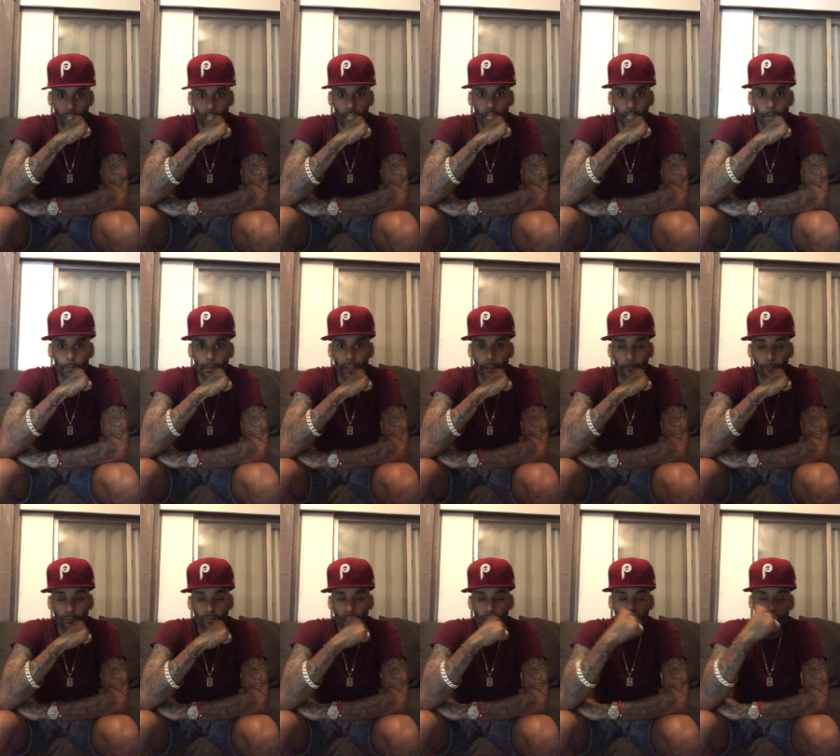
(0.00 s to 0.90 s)
to the limit.
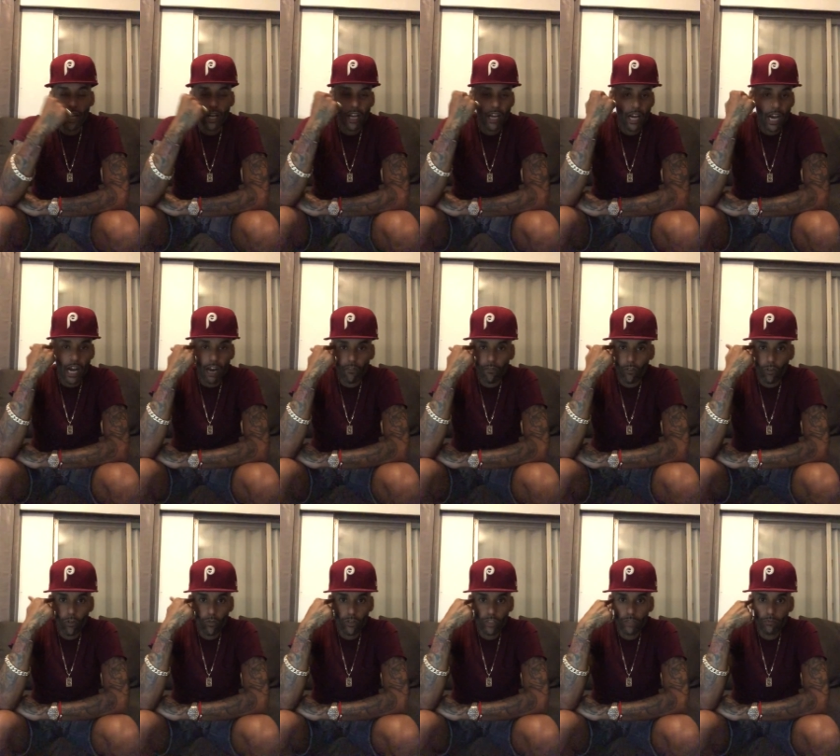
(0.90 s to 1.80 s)
I've
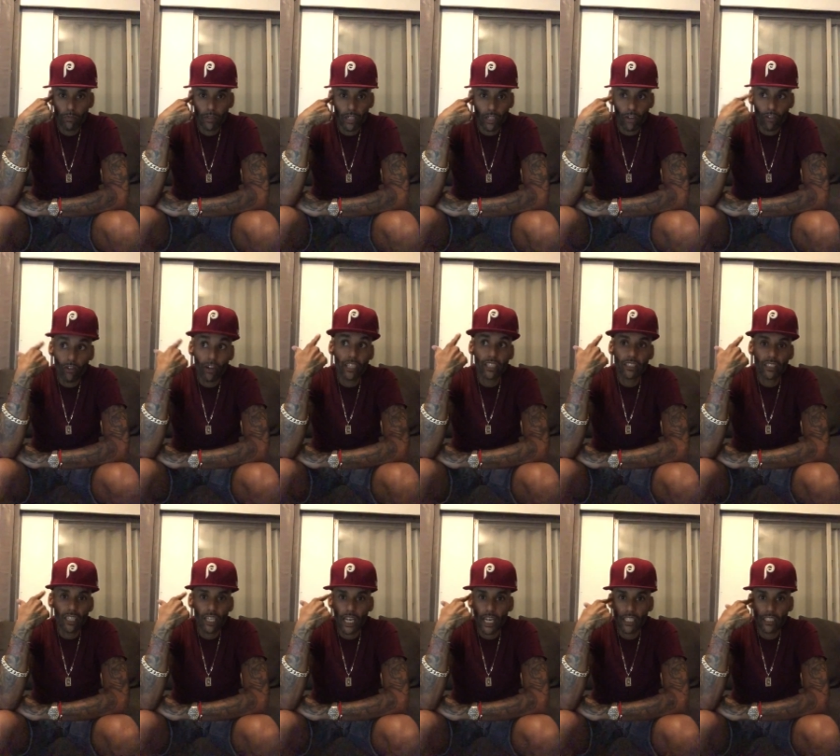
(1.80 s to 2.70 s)
always been
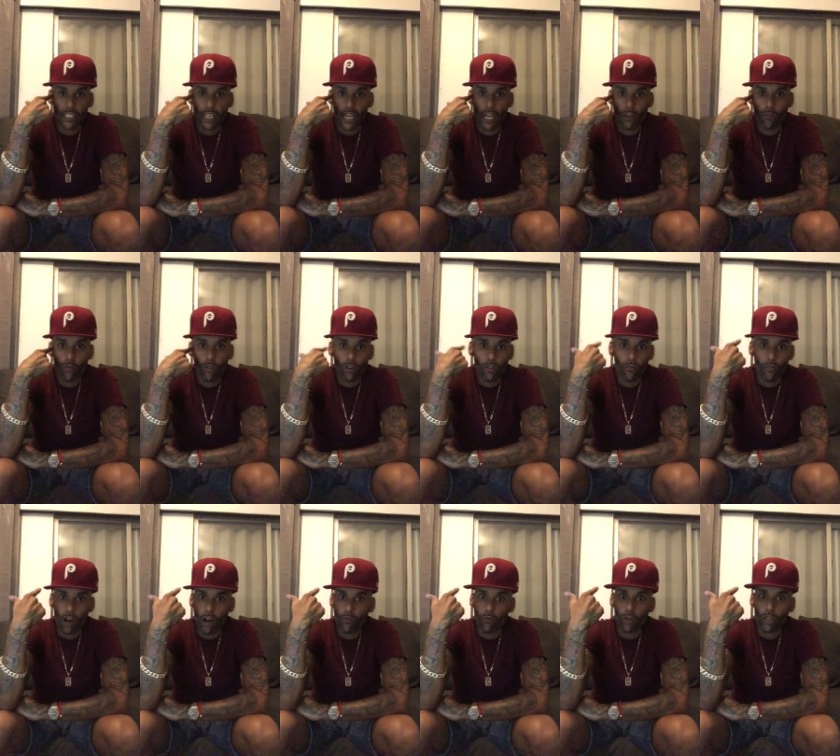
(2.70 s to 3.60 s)
crazy like that, where
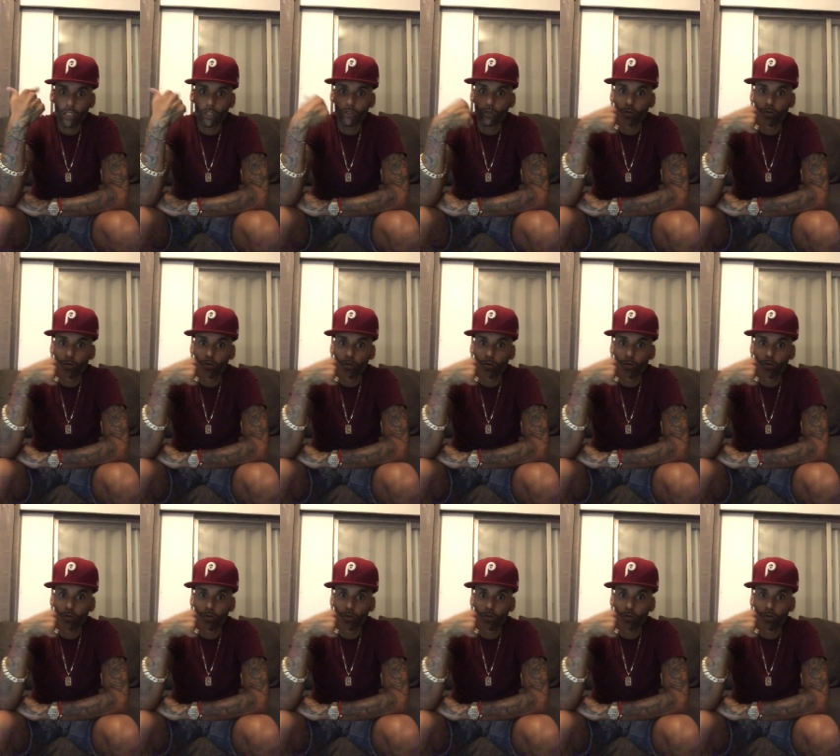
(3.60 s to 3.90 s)
if I want to